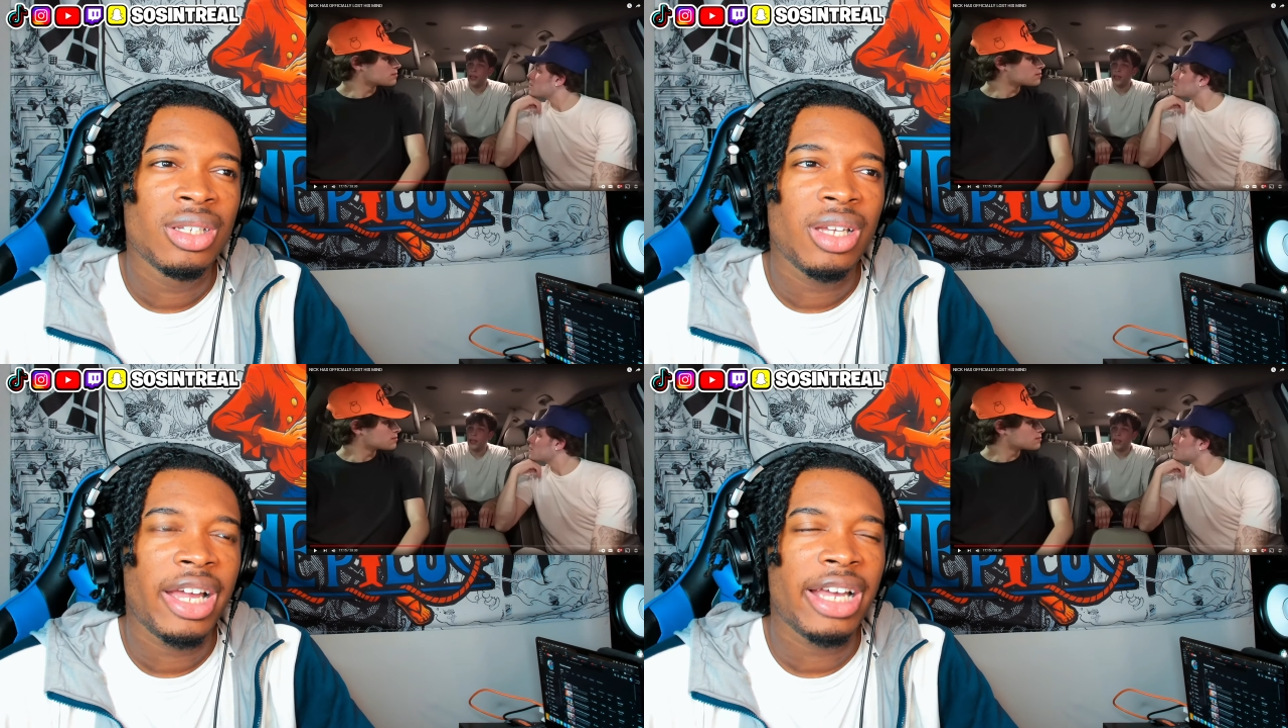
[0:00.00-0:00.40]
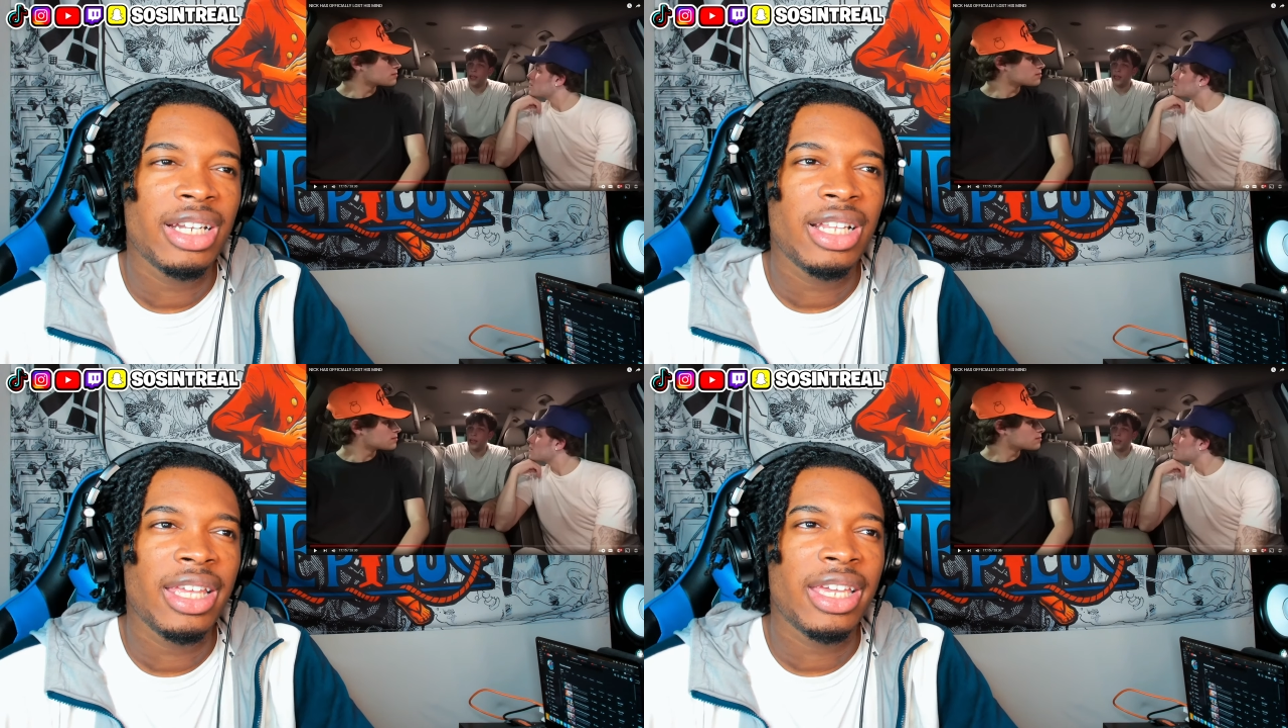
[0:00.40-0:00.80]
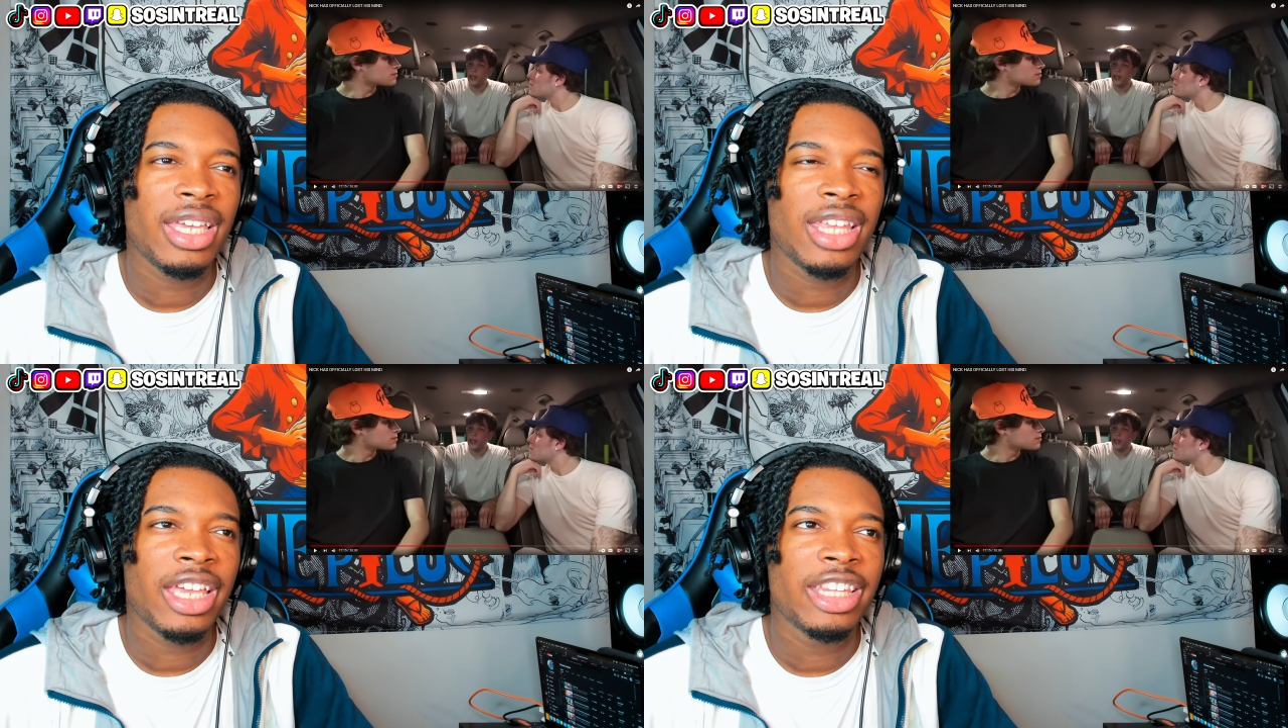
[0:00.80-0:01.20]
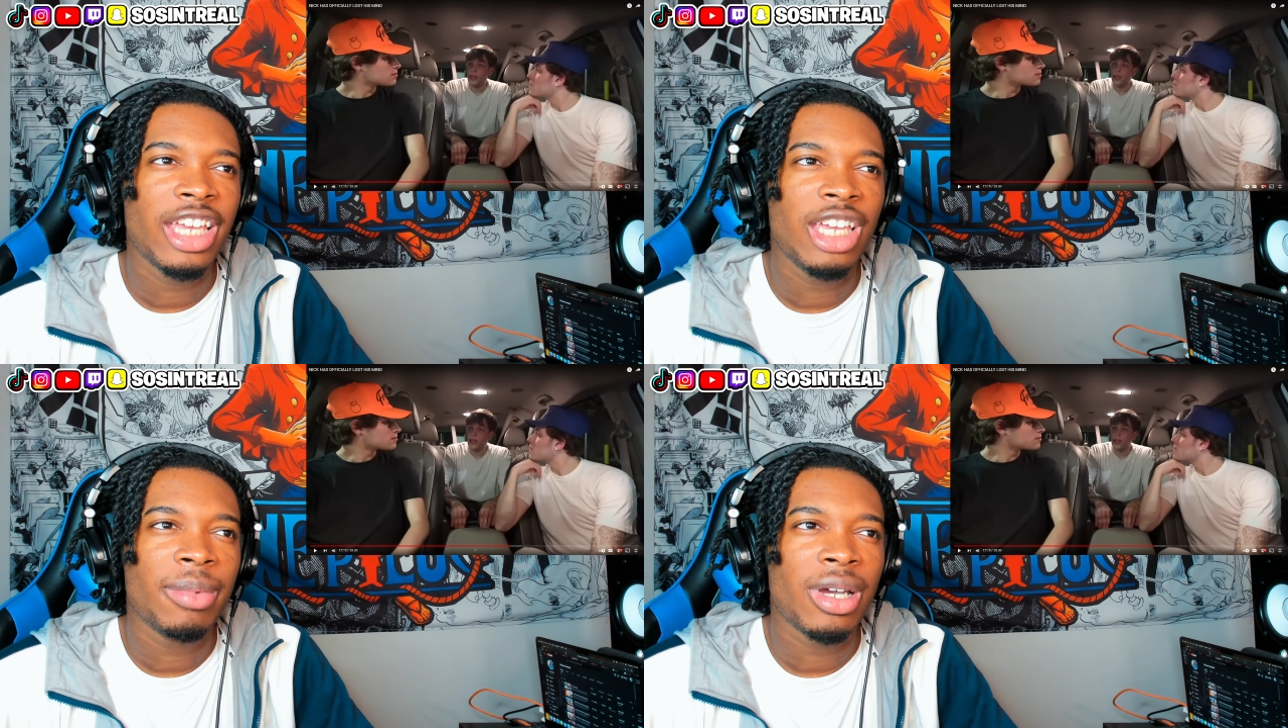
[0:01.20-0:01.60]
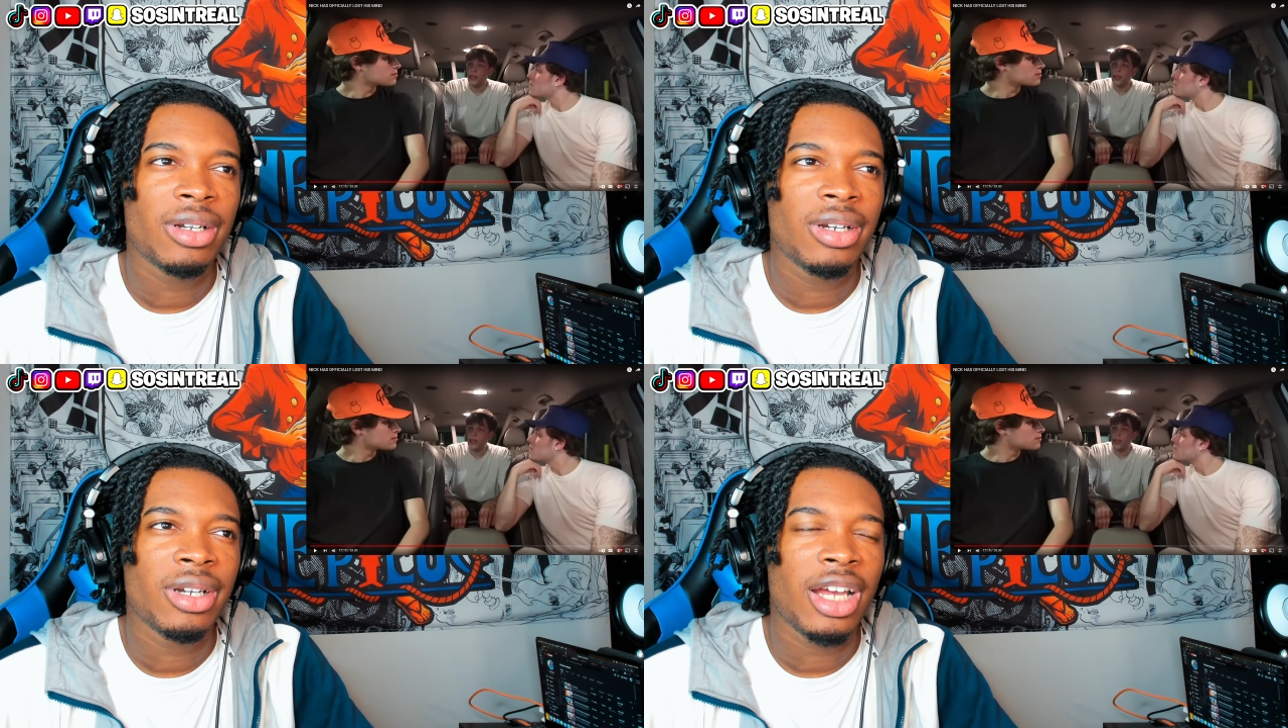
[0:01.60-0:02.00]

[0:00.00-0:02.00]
how did they get their name out of there?